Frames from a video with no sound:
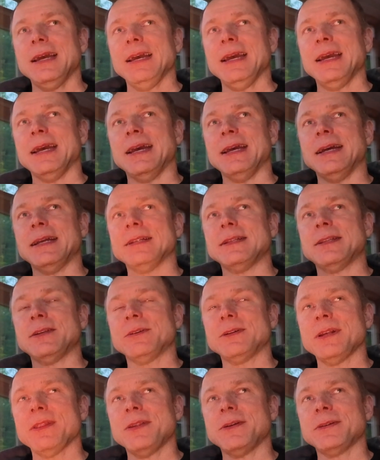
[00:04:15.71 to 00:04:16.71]
And
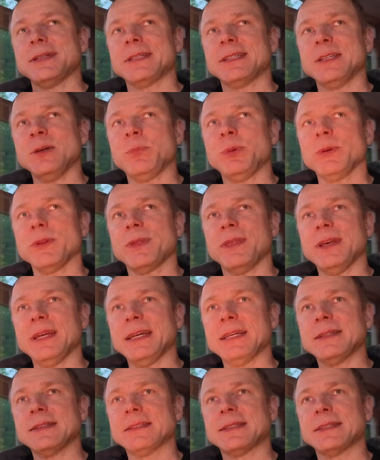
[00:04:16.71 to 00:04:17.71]
there are simple
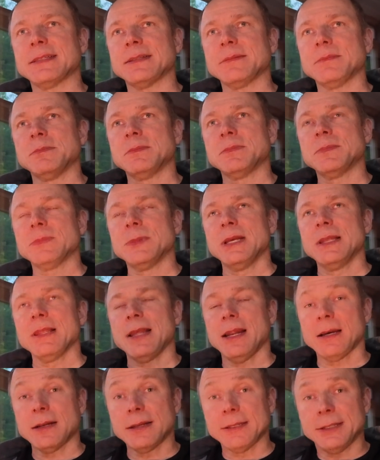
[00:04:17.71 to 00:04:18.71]
things
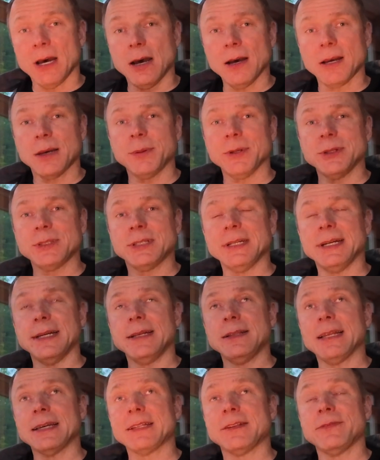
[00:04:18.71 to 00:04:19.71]
that I'm going to talk about
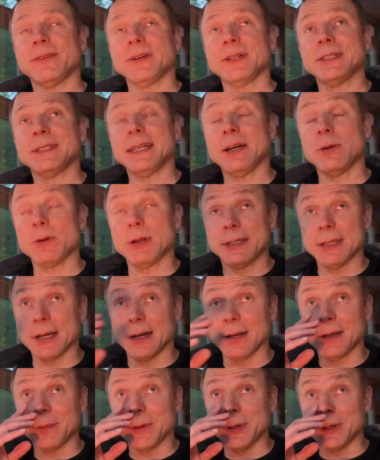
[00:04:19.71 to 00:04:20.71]
tonight. Like the first thing I want to
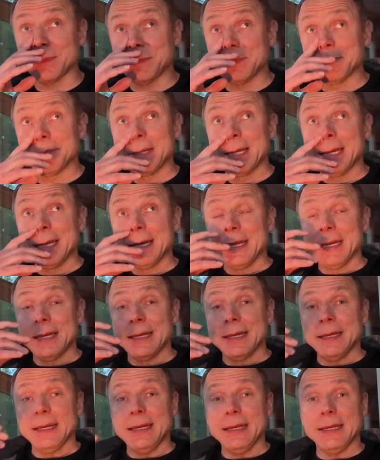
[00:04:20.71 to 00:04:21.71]
talk about
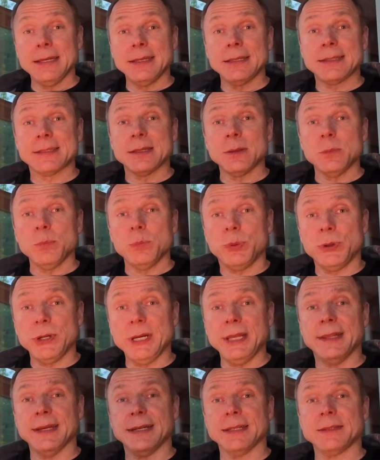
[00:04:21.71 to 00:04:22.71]
is
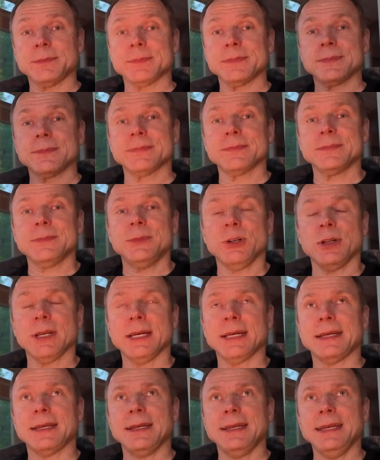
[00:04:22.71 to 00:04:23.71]
breathing. You're
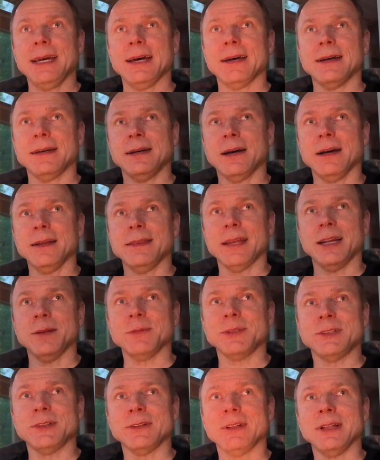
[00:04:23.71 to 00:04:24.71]
like, yeah, I got that, I'm
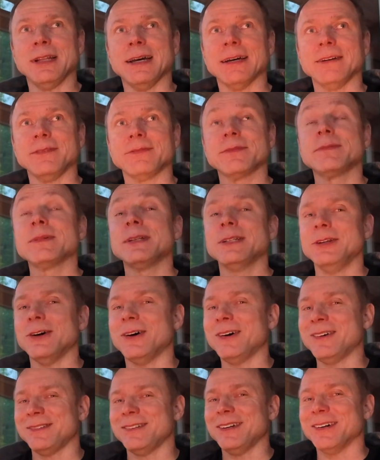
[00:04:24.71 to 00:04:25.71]
still alive.
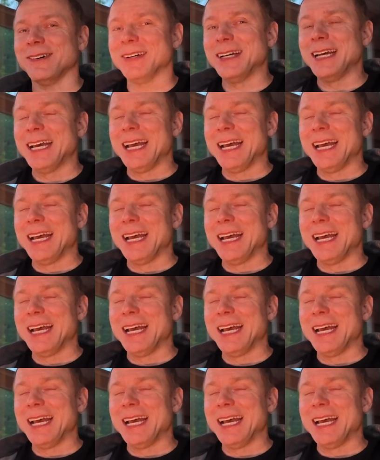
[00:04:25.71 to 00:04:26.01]
No.